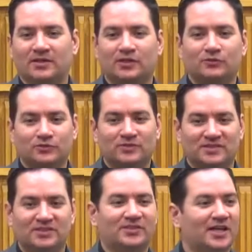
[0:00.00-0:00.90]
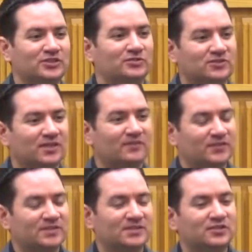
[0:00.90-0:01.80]
going to go do this international stuff.
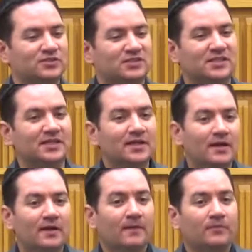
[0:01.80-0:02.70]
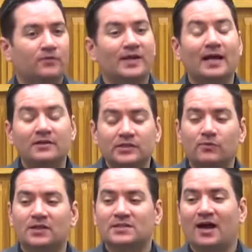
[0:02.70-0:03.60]
This is interesting. The reality
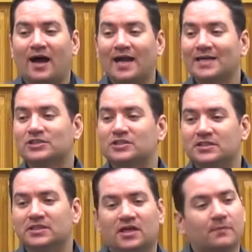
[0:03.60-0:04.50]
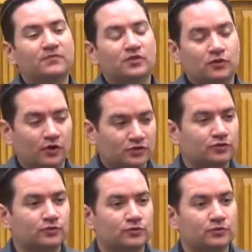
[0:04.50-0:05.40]
was I actually didn't come to law
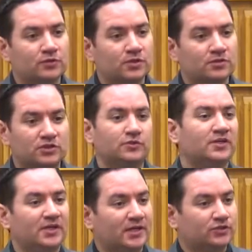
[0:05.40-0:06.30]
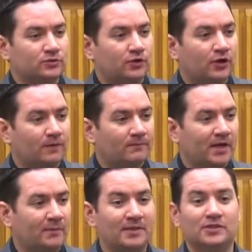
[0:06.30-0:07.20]
school to do international law.
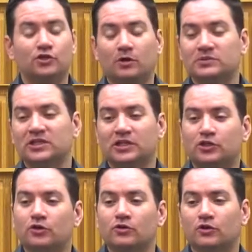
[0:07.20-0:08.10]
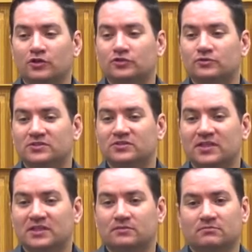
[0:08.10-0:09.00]
I didn't know I was going to go to law school until
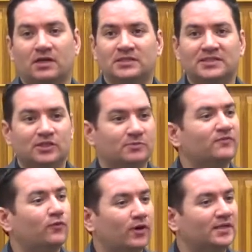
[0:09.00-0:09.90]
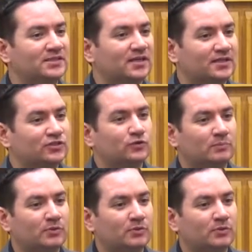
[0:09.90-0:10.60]
like a year before I decided to